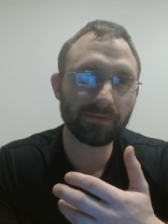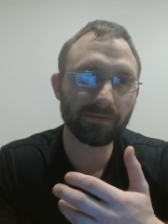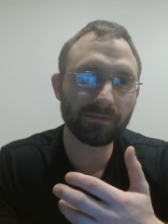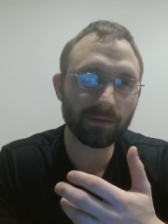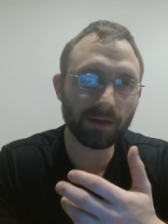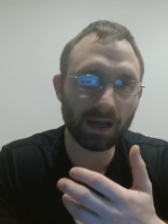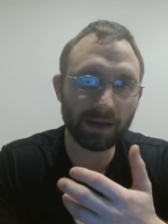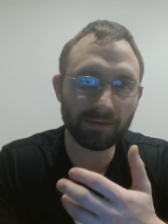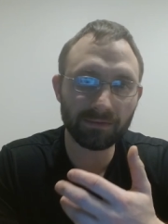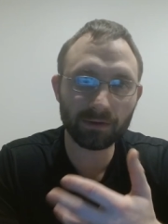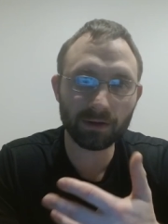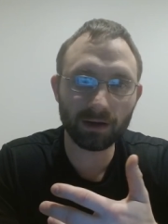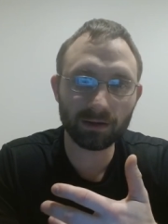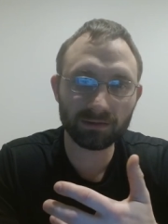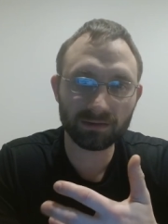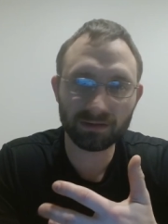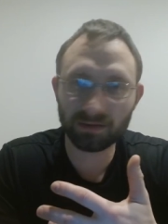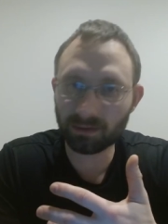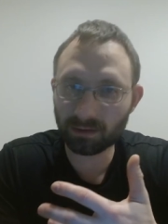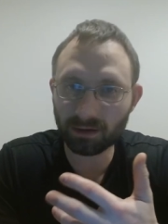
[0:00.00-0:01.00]
I've gone
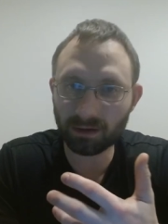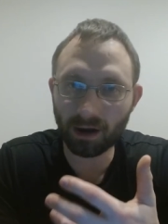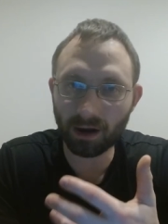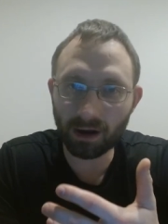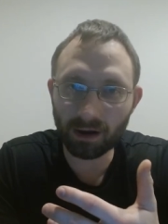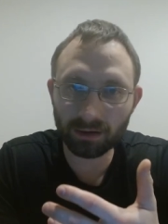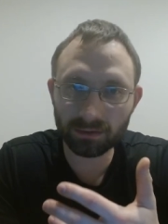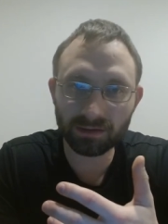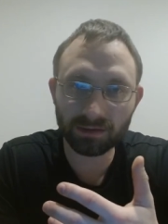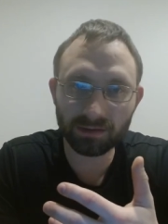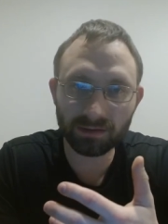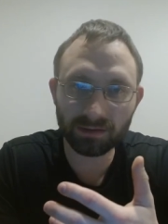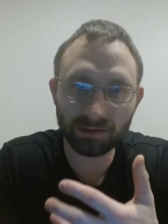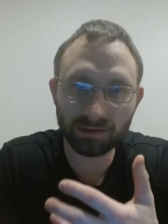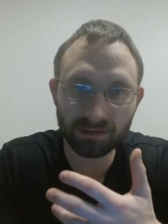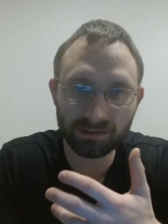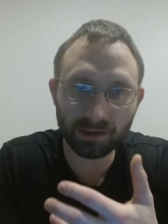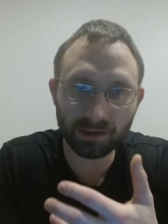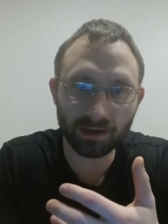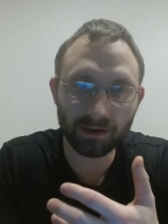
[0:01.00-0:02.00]
to, gone to these
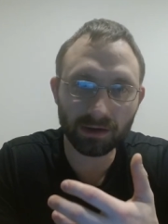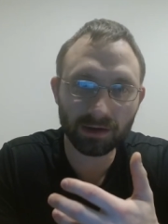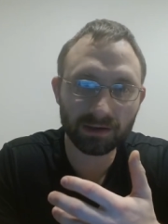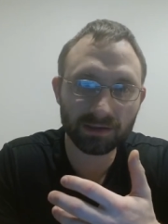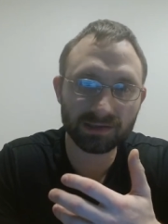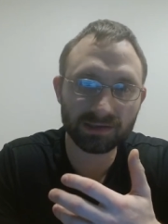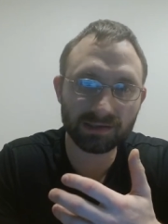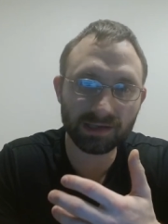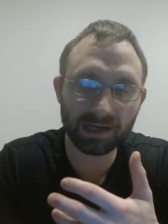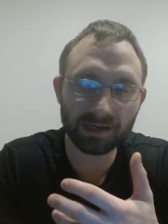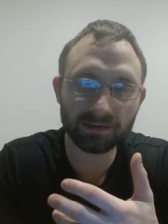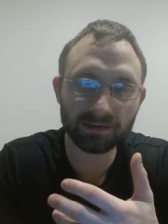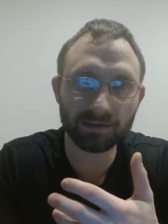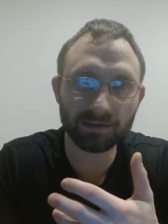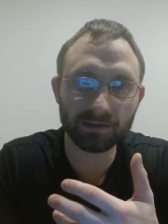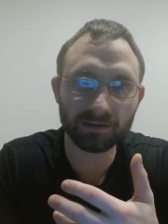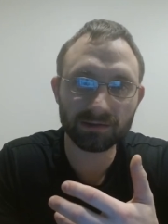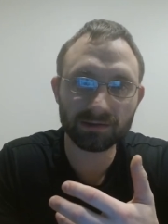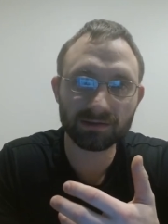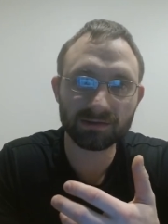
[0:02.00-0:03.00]
dark
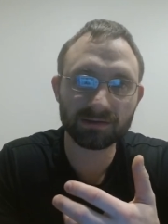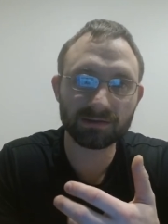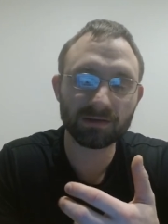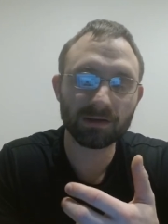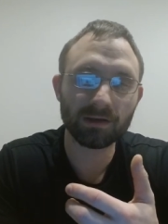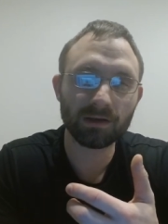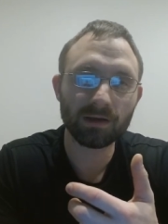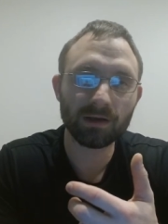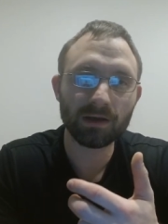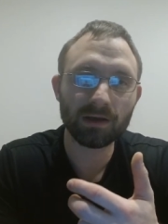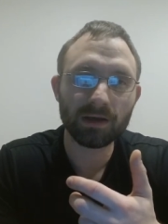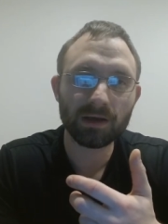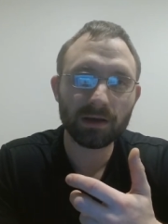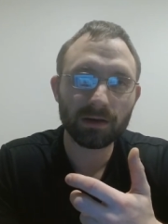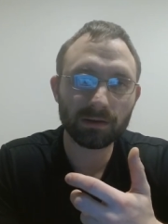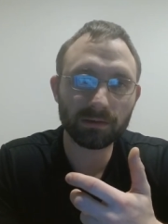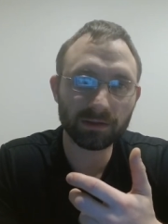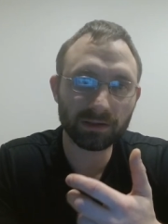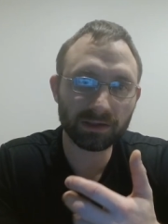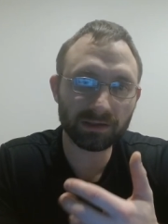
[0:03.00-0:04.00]
sectors,
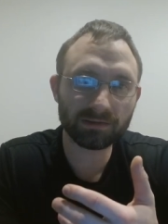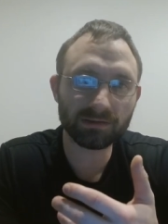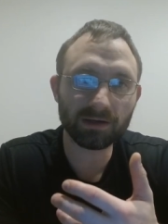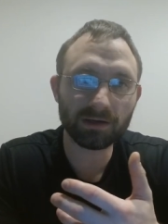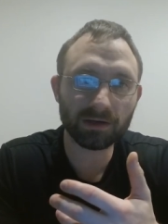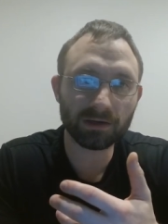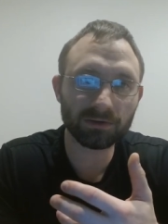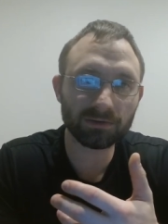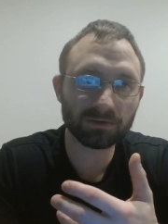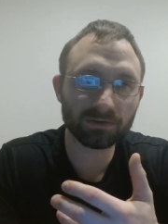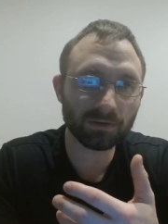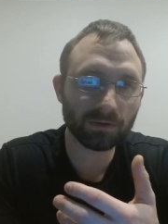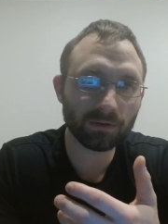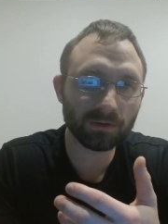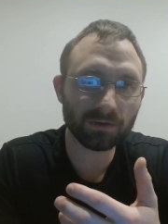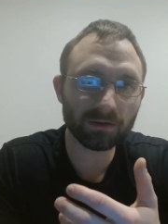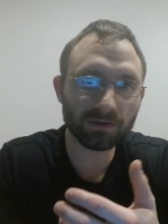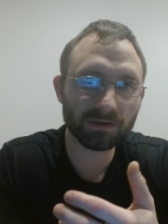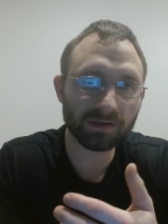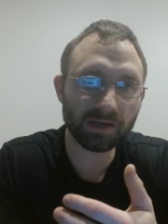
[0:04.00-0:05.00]
uh, these dark
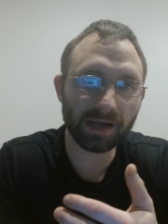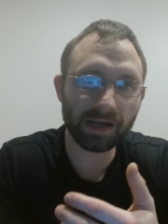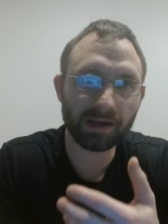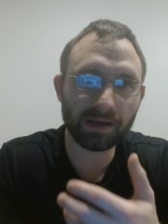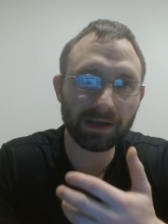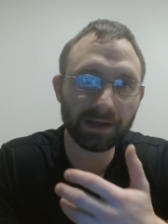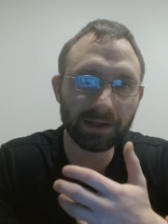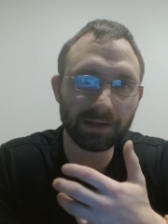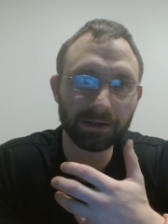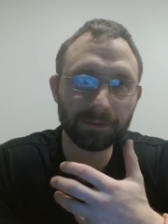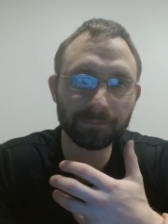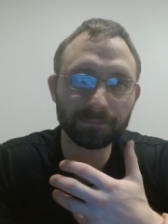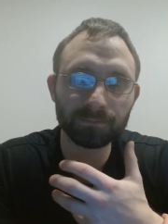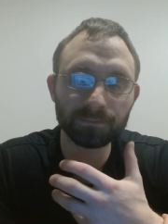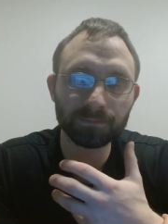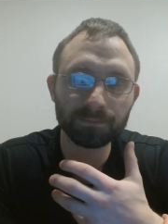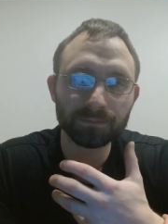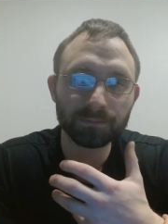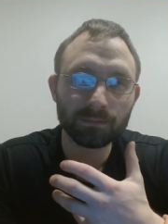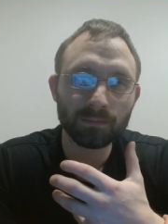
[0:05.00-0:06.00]
controllers, and
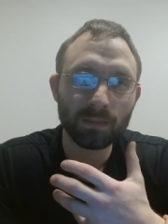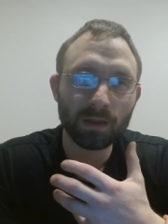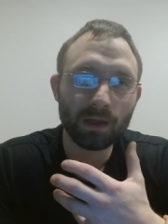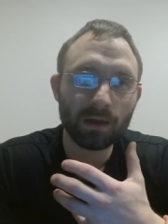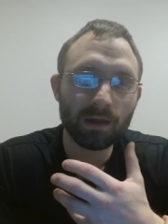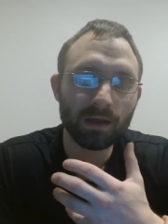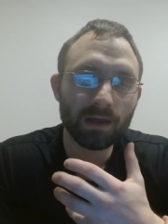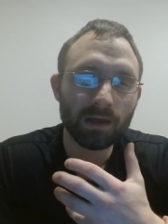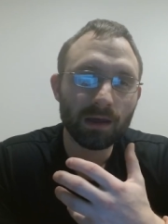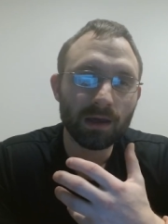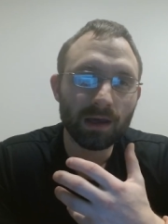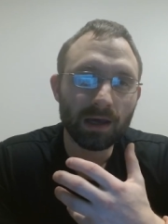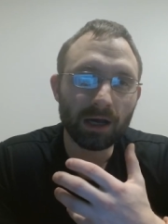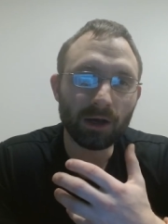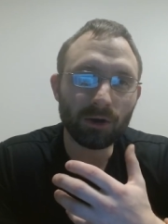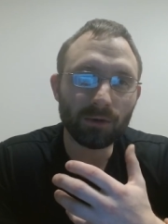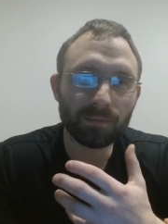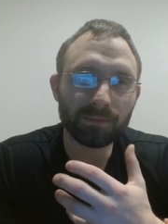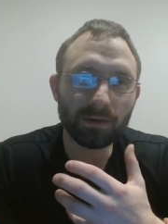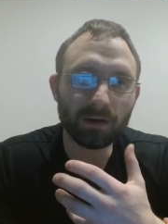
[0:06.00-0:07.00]

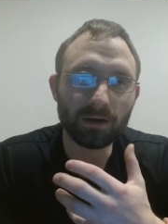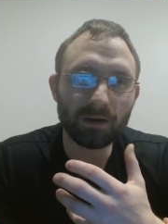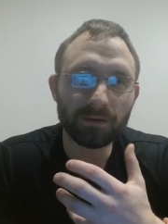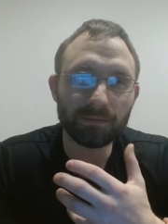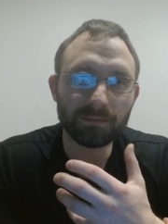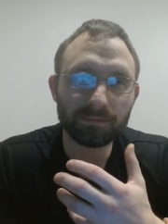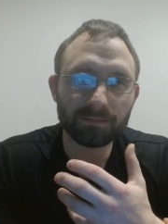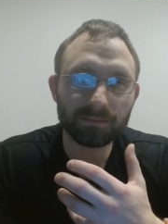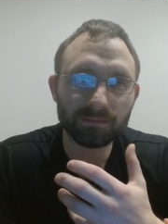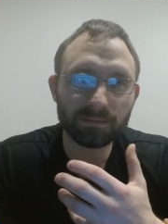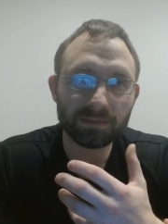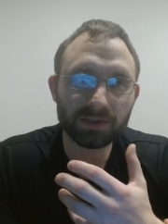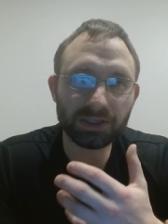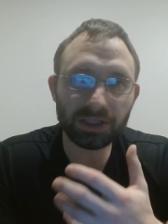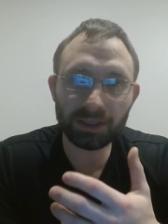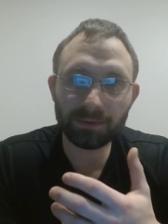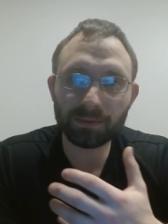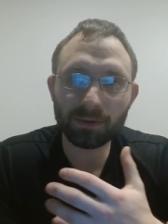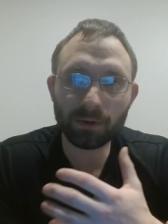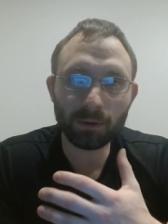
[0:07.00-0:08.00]
helped um,
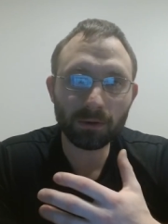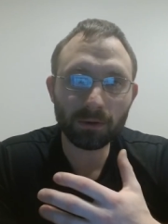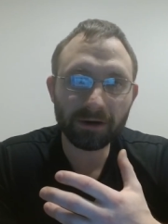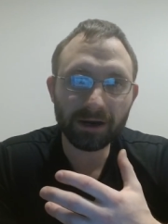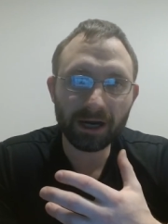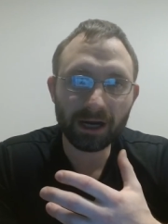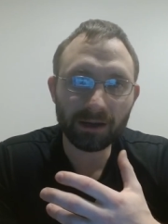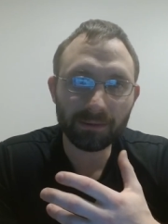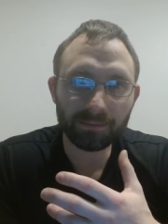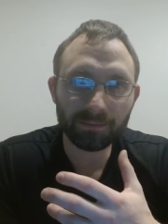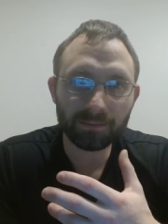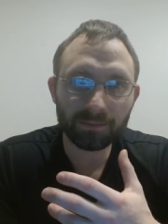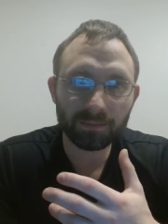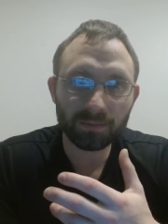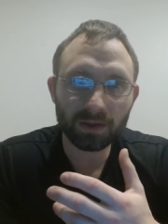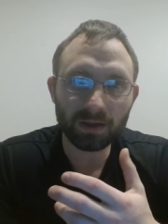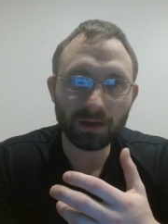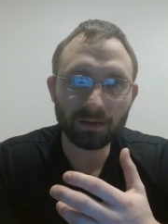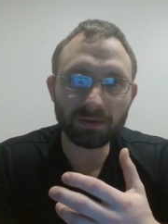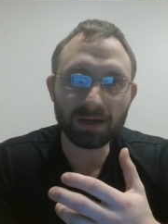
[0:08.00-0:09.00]
deprogram
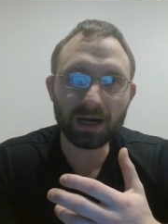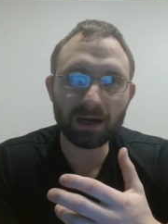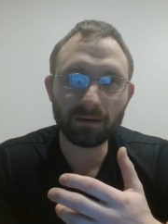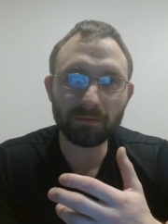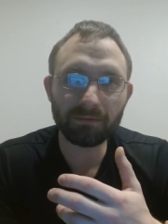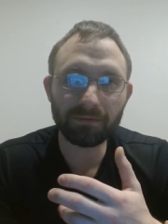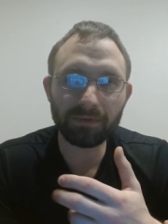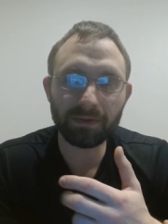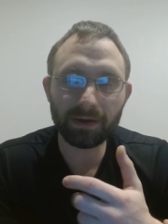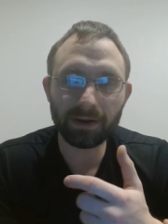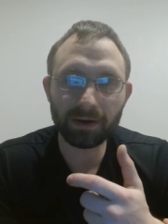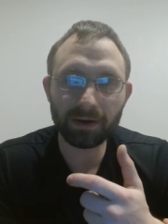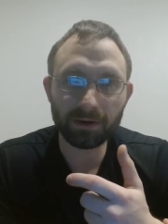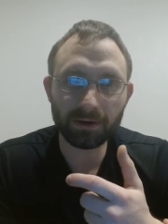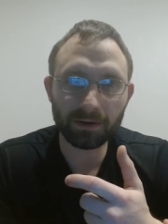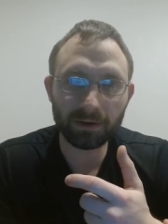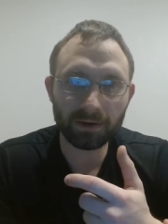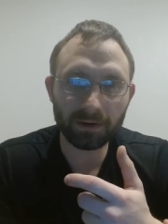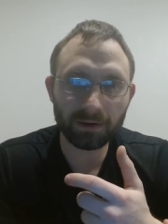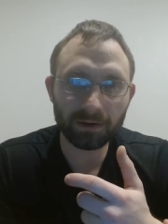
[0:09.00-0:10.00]
a lot of
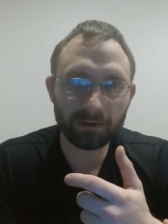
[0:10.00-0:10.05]
their